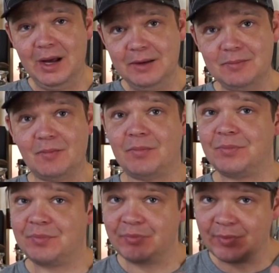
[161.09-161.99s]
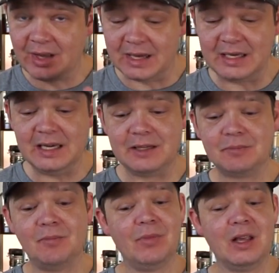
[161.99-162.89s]
But
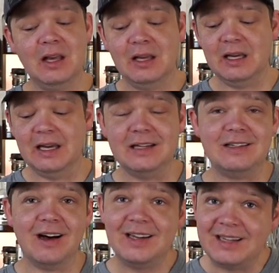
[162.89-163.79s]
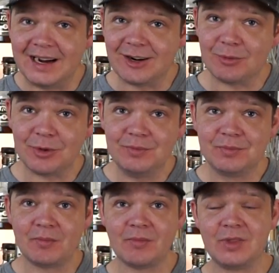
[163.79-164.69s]
again, it's not
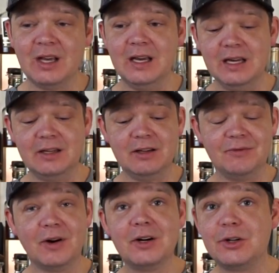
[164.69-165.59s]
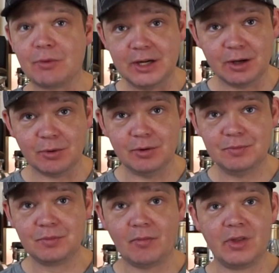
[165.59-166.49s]
terrible. It is very
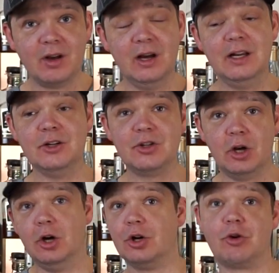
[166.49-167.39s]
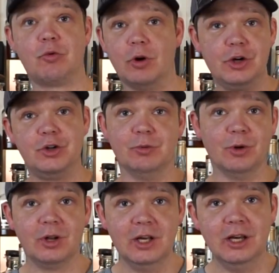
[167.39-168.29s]
drinkable. It is
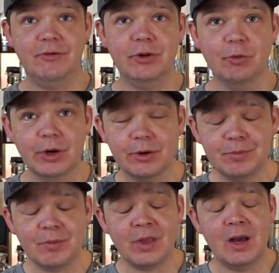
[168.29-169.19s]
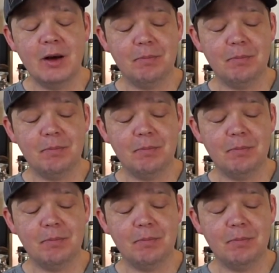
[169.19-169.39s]
crushable, if you will.